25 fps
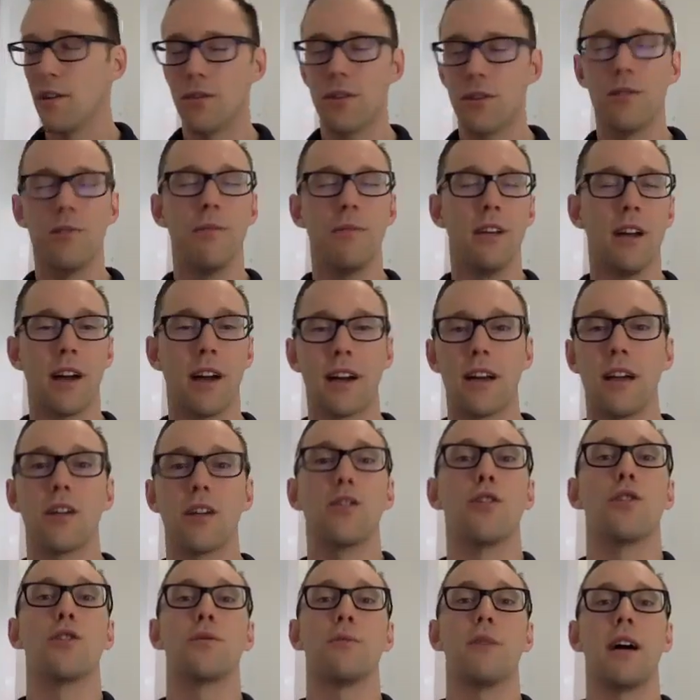to me, I can
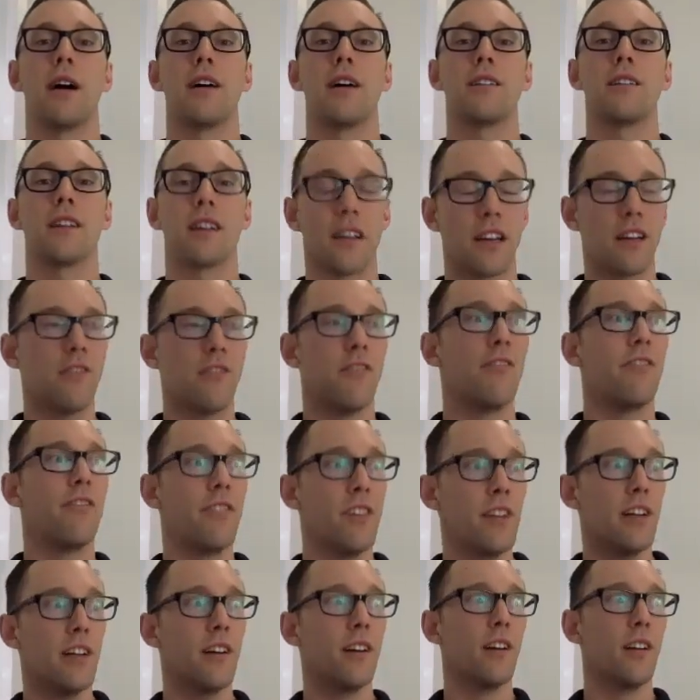close my eyes, I can
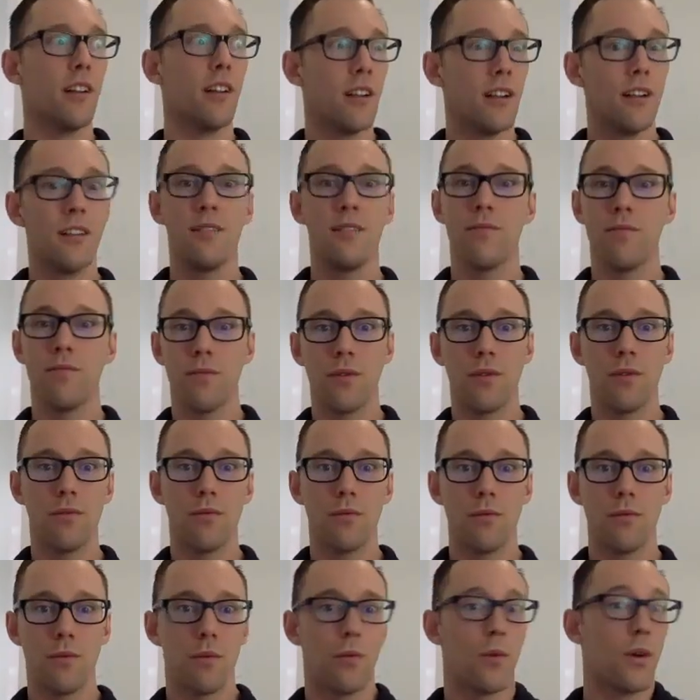feel
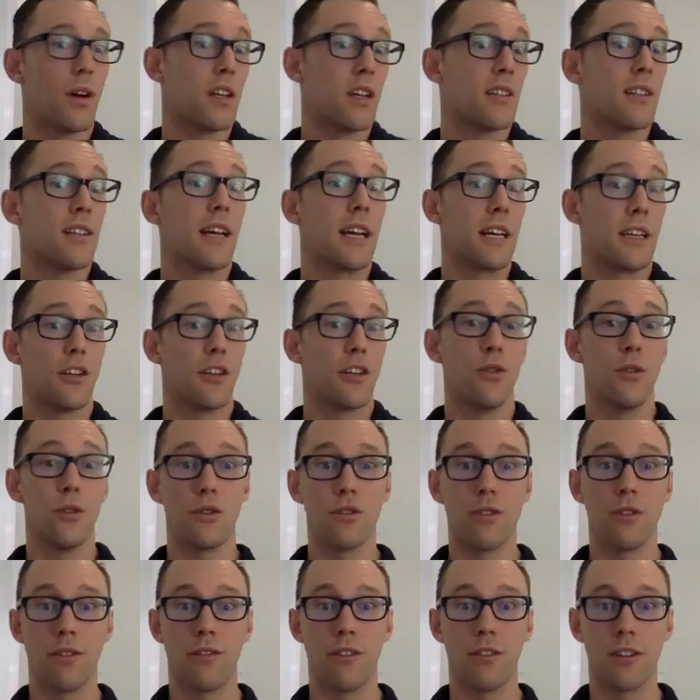what it's like to do a
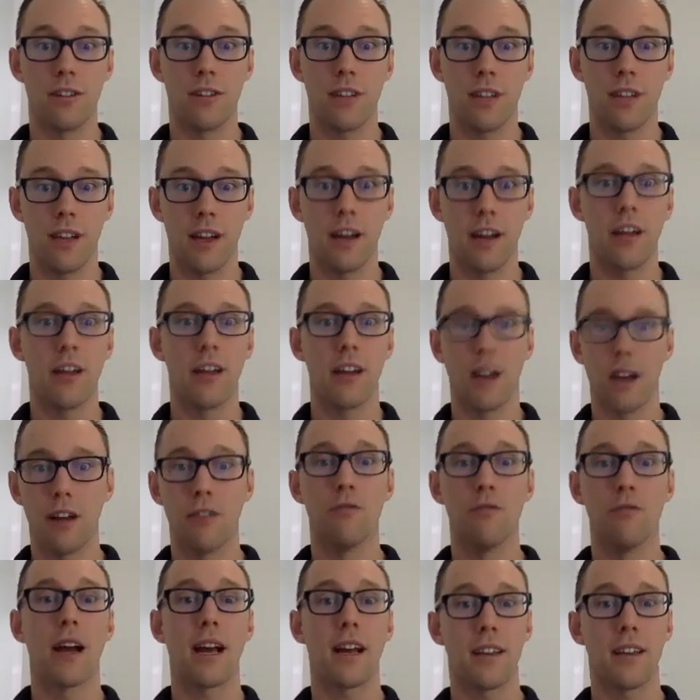triffus. Like I
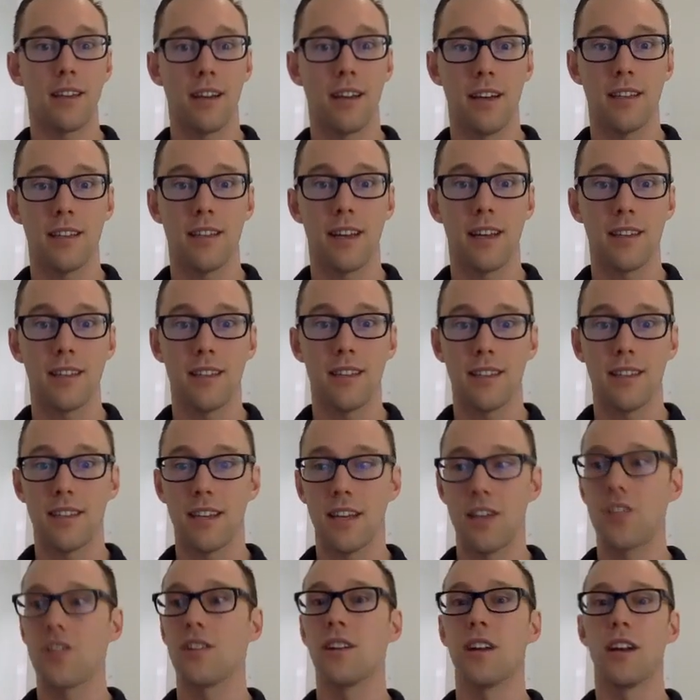recognize that
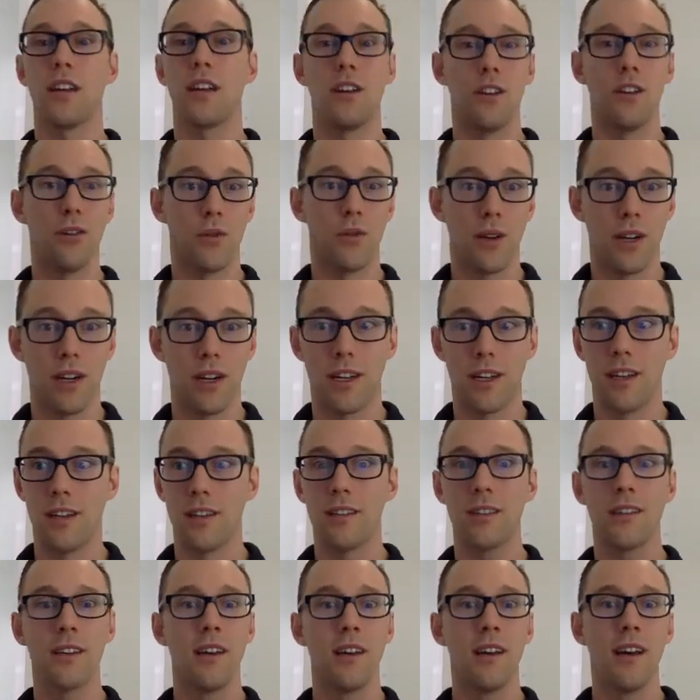sensation, I know what it
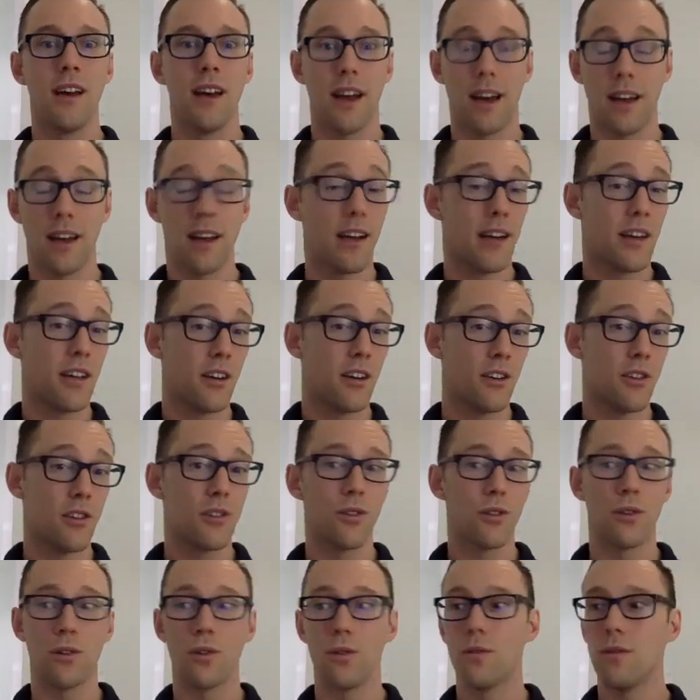is. And I can
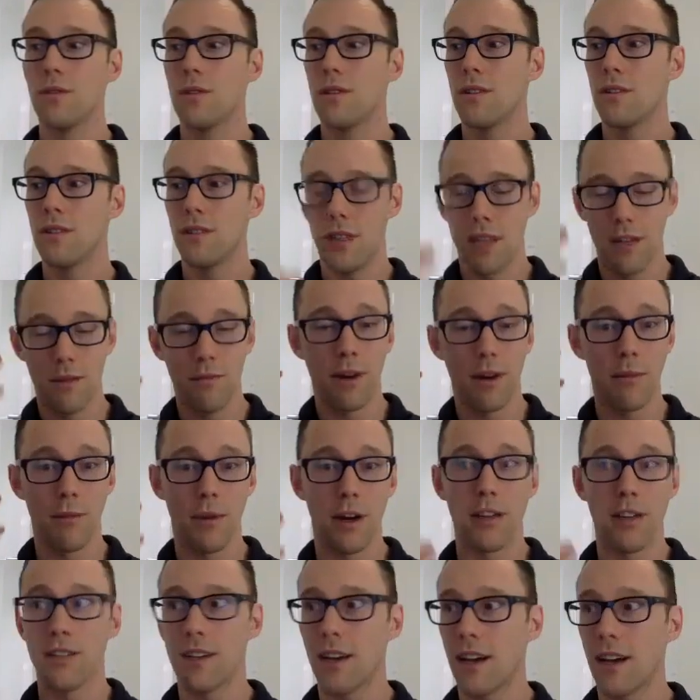also, in my
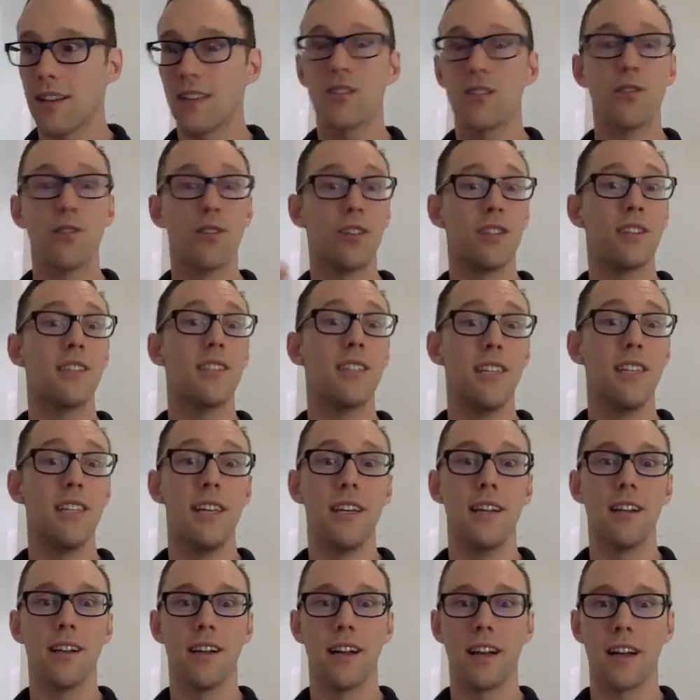mind's eye, sort of
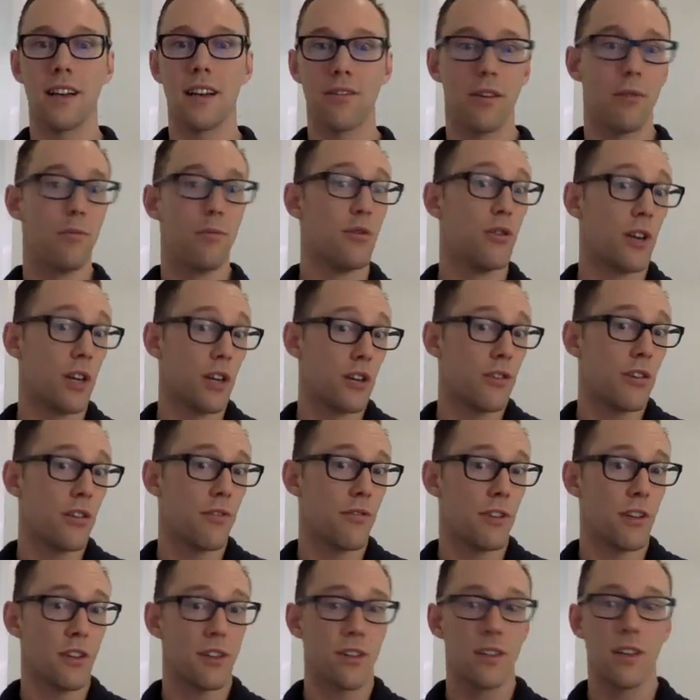see, like if I'm doing a
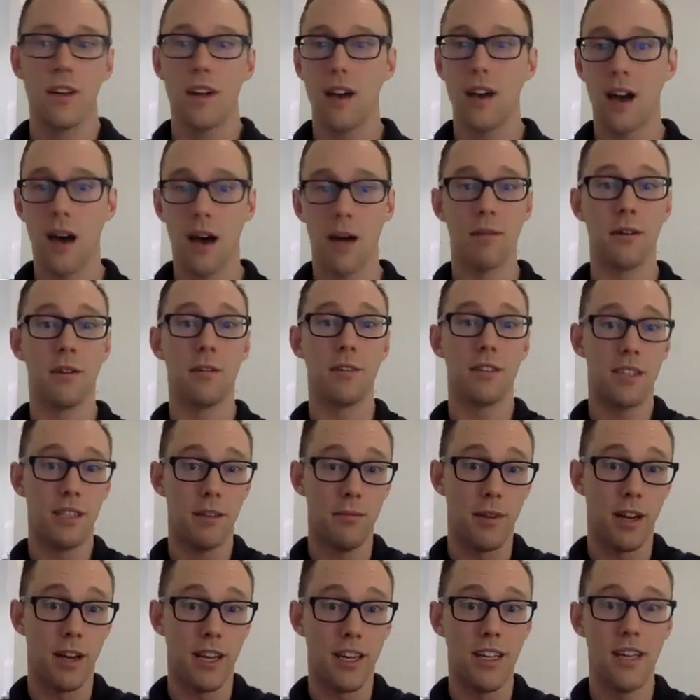triffus, I'm going to see
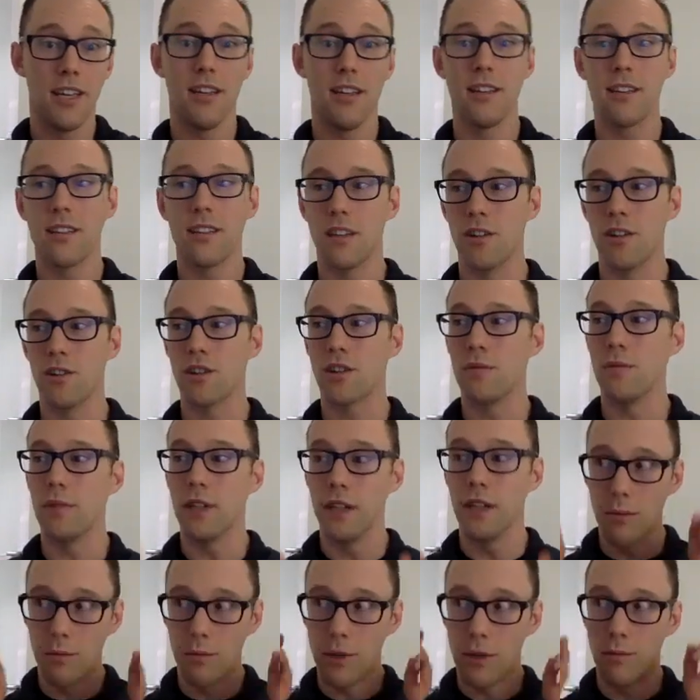my knees, and there's going to be a
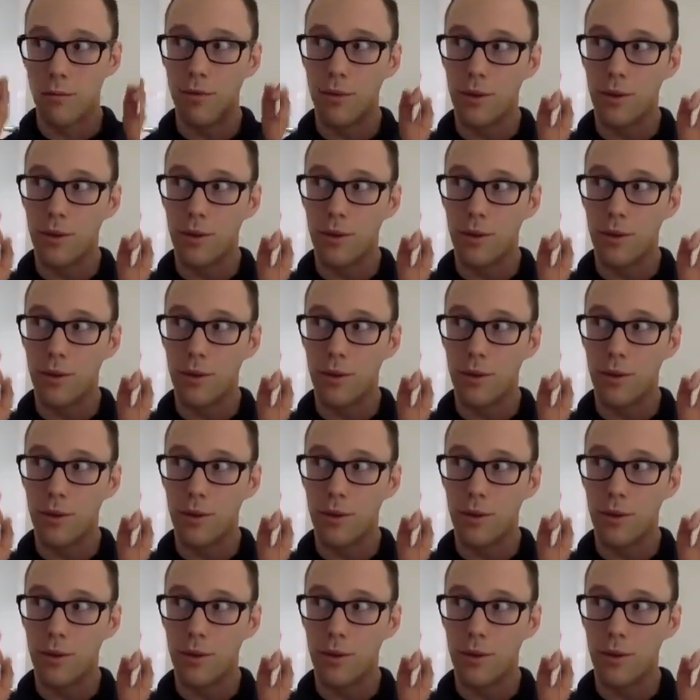little bit of